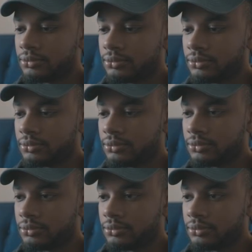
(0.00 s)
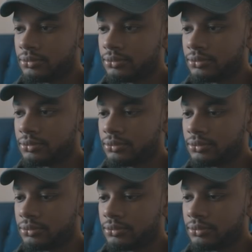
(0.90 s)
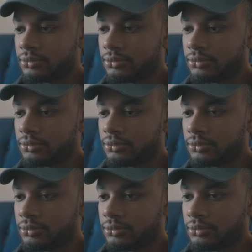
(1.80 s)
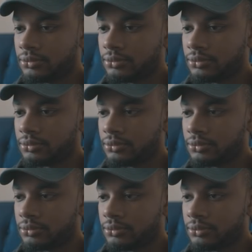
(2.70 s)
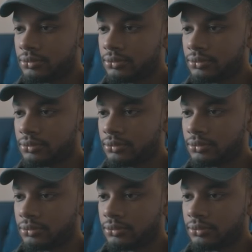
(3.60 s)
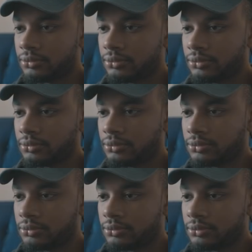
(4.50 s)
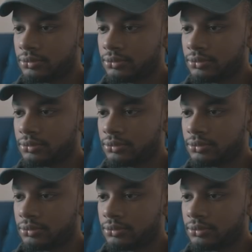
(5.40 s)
(silence)